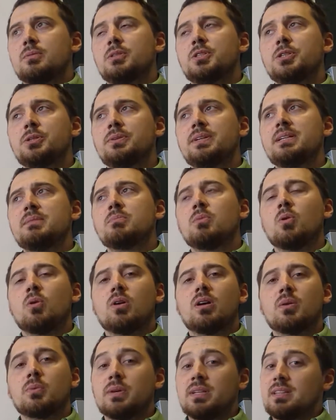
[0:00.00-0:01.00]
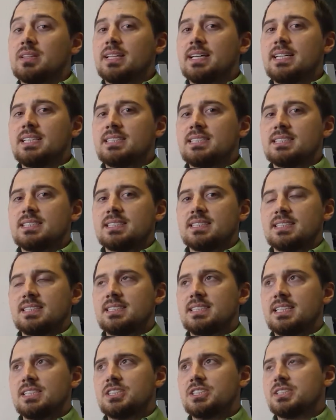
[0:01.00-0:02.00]
doing more with less,
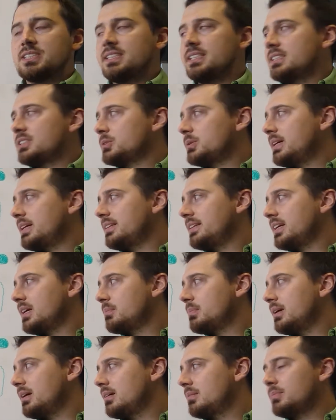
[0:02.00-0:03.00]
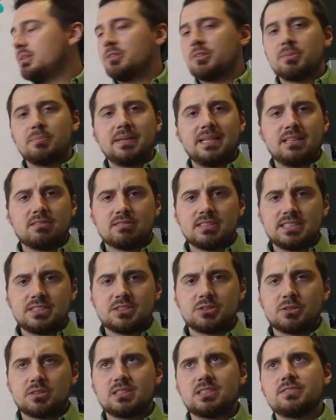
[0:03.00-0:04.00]
essentially, is what I think about, just being
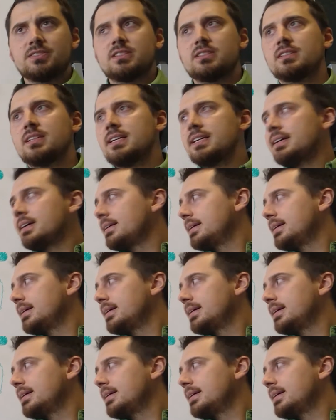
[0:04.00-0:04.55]
resourceful.